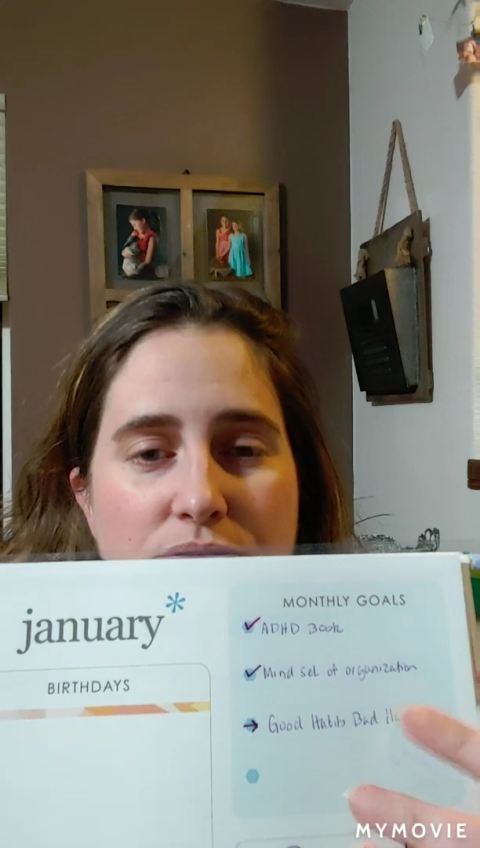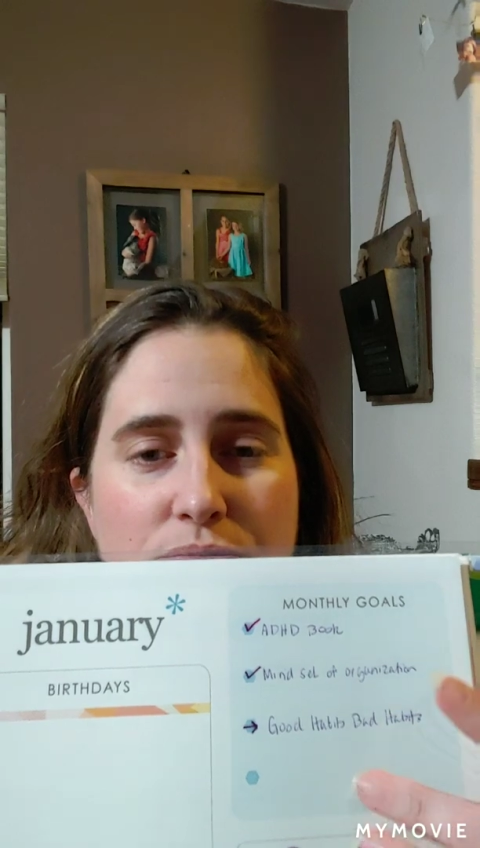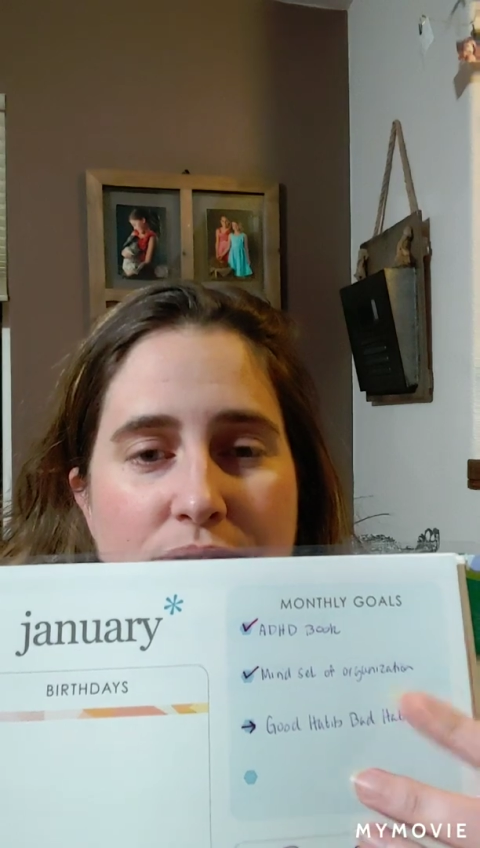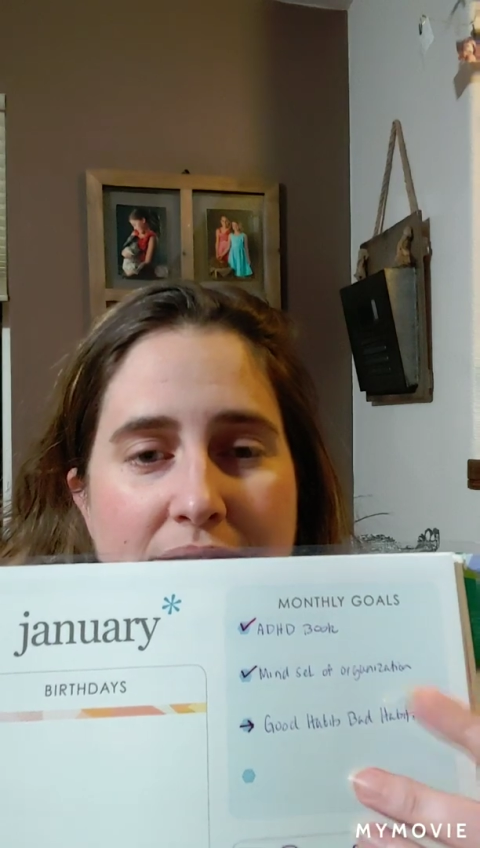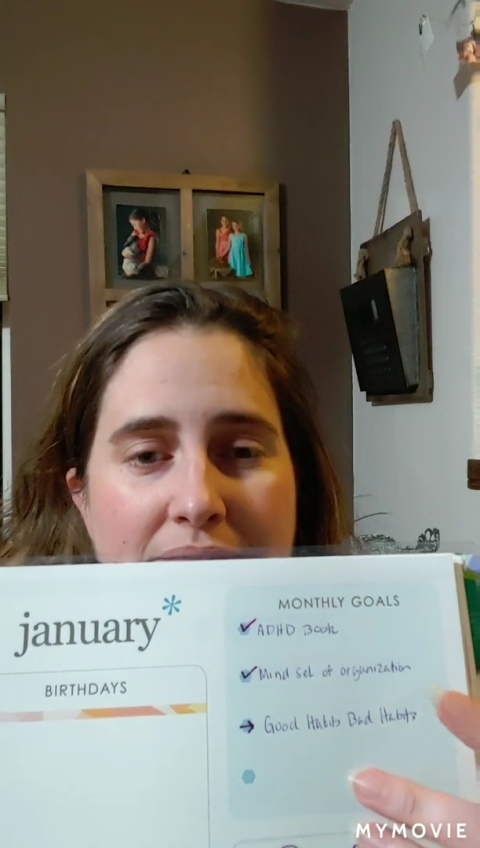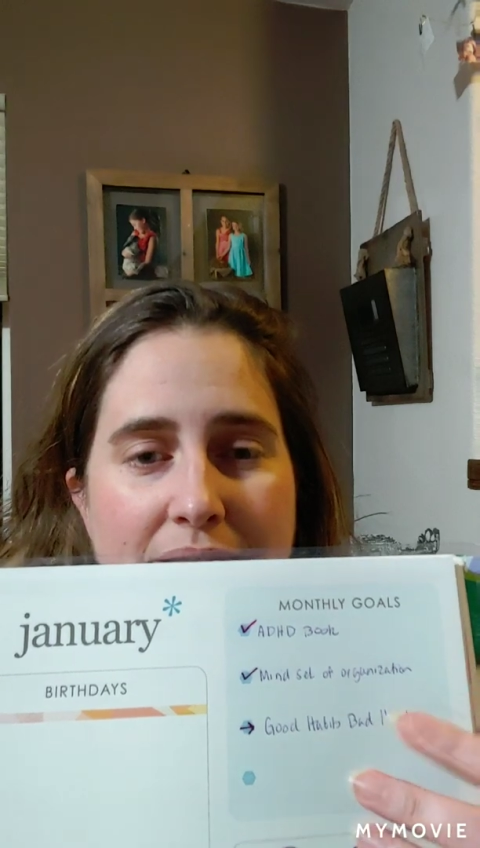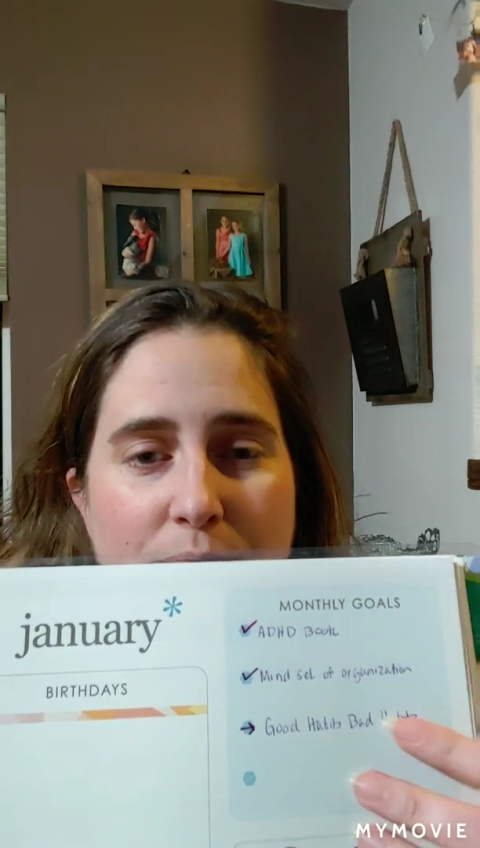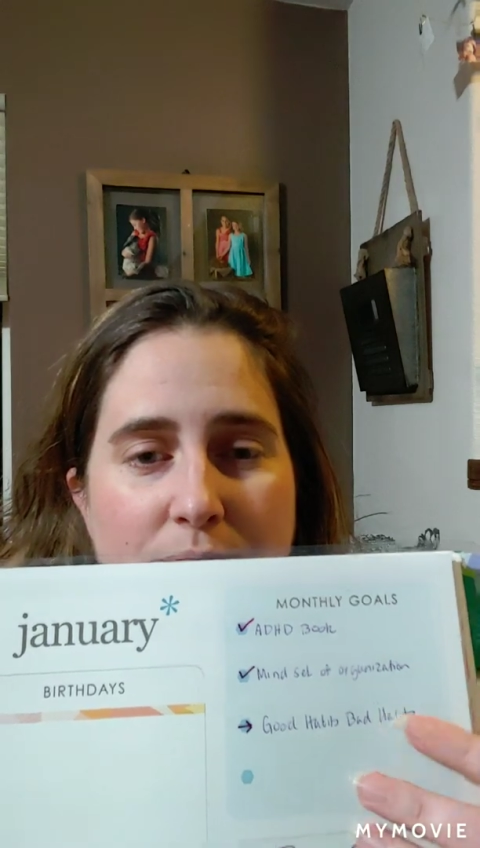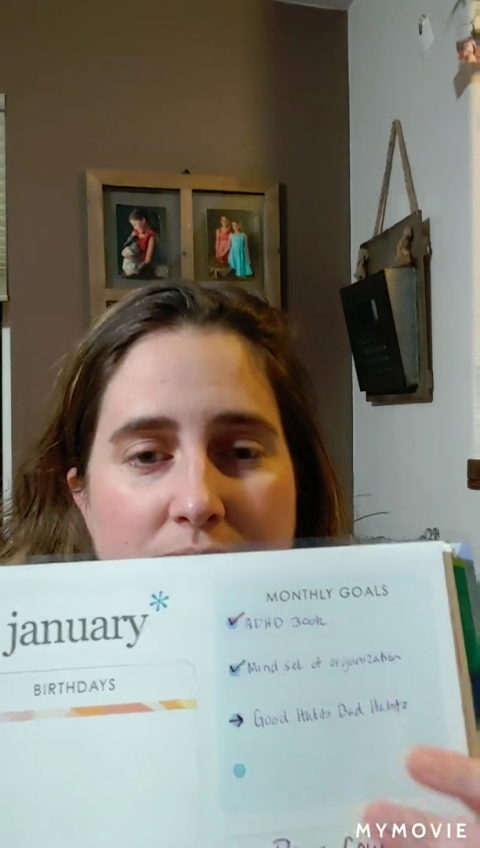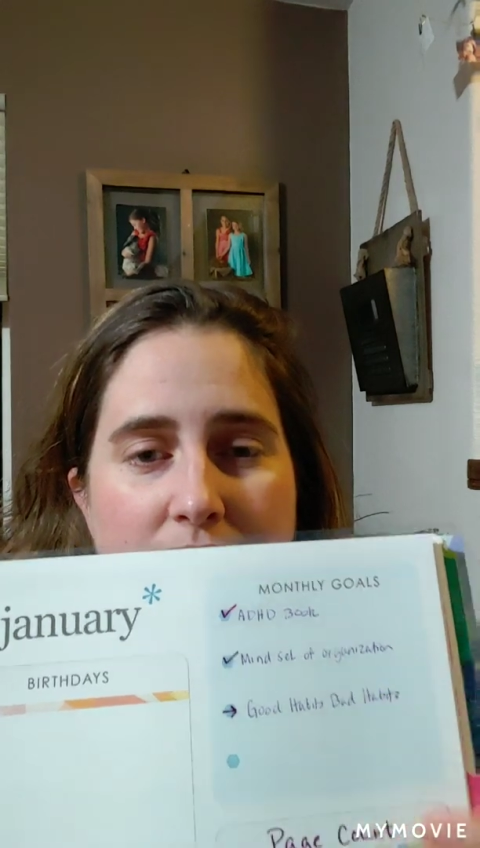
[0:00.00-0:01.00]
reading that
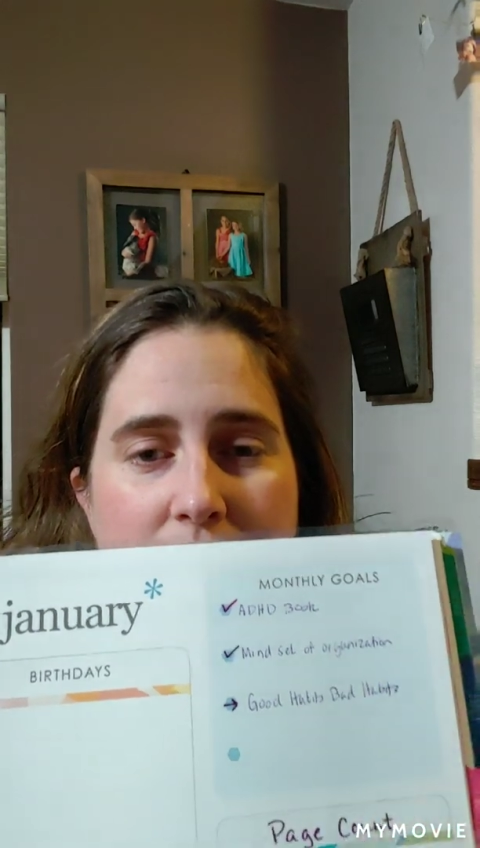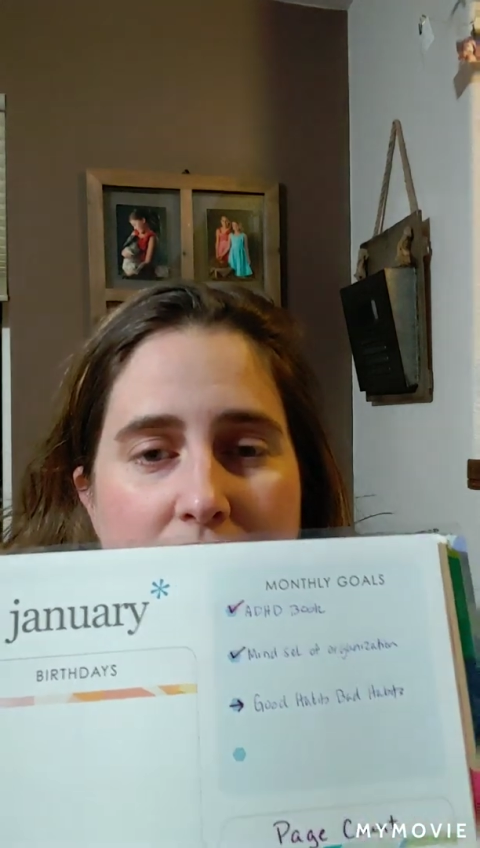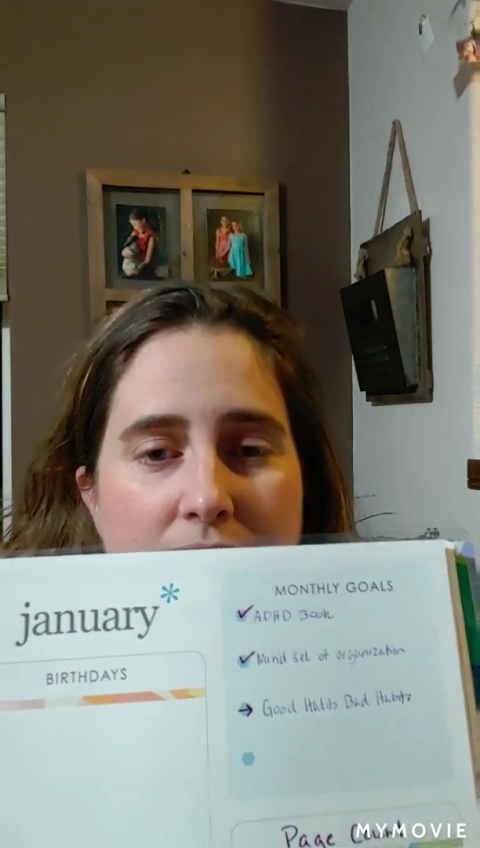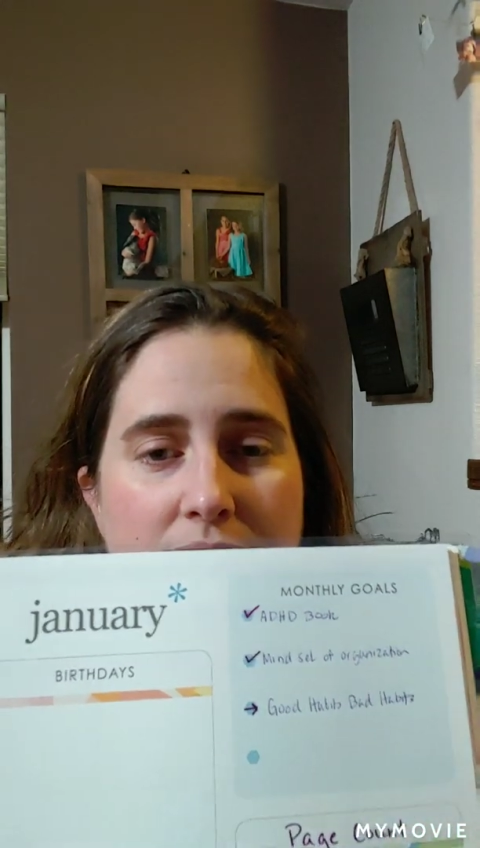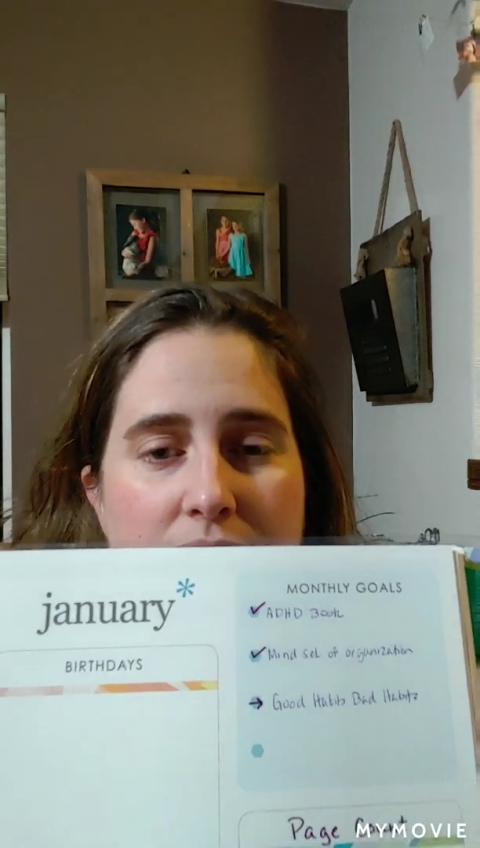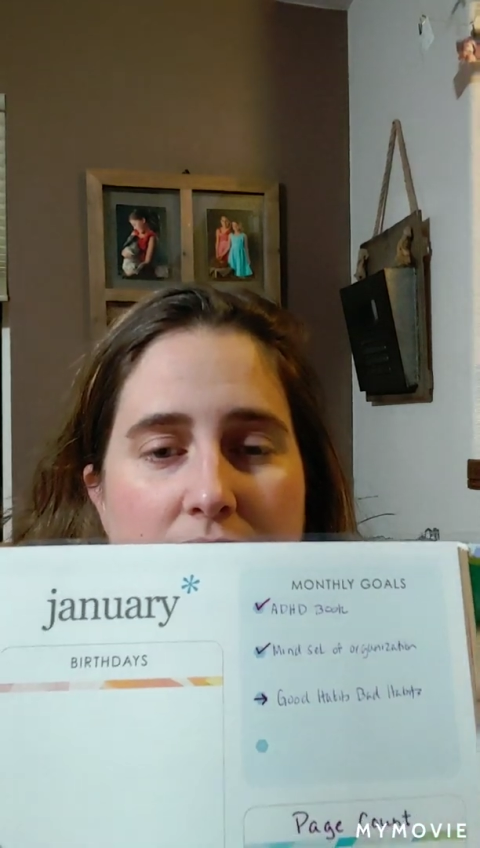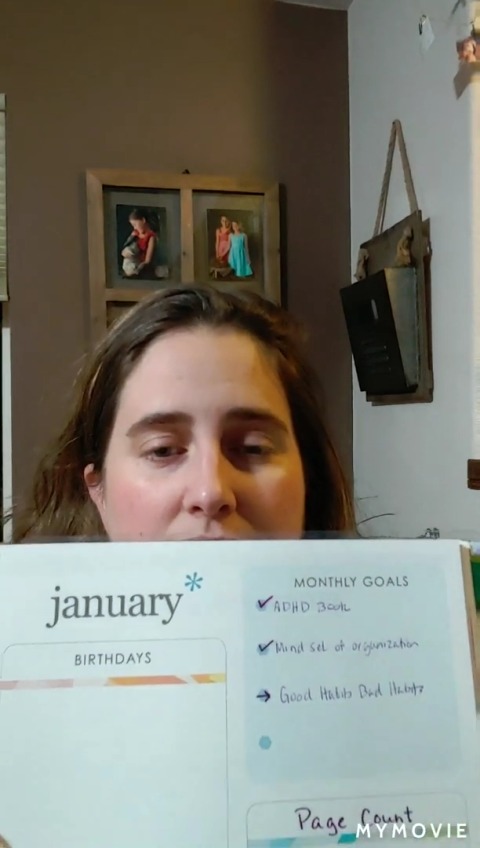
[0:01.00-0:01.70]
one in